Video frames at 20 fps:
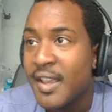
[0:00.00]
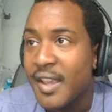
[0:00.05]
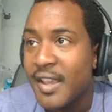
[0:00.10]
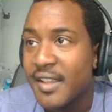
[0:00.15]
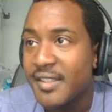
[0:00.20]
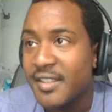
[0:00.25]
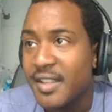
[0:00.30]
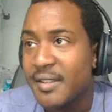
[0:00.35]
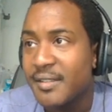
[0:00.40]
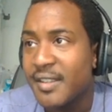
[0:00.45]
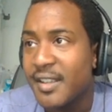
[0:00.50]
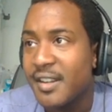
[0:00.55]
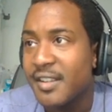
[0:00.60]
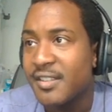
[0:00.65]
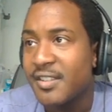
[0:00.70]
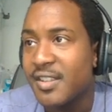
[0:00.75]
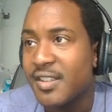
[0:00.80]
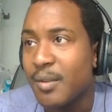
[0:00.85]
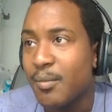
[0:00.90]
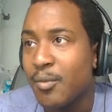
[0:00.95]
it seems that
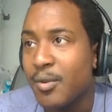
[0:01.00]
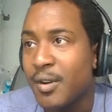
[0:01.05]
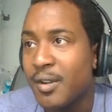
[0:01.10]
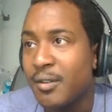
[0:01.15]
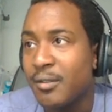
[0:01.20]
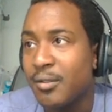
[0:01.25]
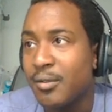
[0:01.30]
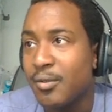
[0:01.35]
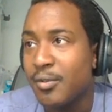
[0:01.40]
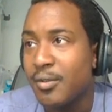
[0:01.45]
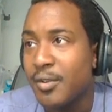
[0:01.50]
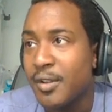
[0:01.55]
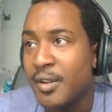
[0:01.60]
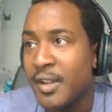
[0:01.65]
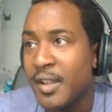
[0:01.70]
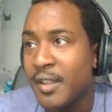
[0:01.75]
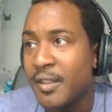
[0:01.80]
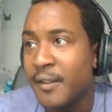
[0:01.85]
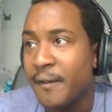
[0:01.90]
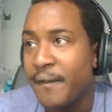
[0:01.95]
is somewhat
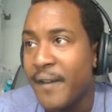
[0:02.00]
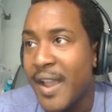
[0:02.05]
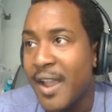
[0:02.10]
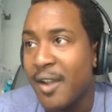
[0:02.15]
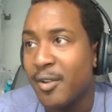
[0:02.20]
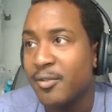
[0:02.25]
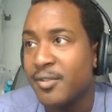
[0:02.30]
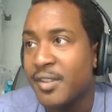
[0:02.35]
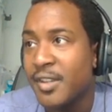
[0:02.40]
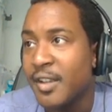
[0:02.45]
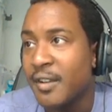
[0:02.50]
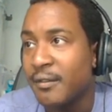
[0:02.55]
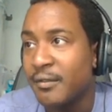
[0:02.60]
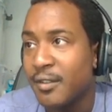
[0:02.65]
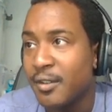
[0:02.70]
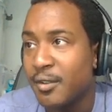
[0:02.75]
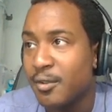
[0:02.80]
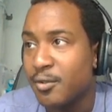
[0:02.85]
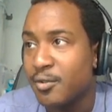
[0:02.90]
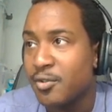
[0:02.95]
included in the faculty of
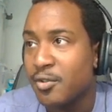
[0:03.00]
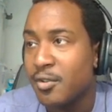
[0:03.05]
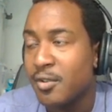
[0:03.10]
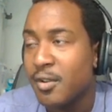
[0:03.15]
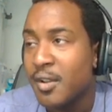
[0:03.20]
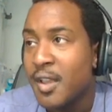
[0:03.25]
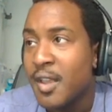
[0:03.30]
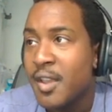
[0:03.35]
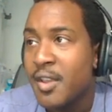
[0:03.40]
literature.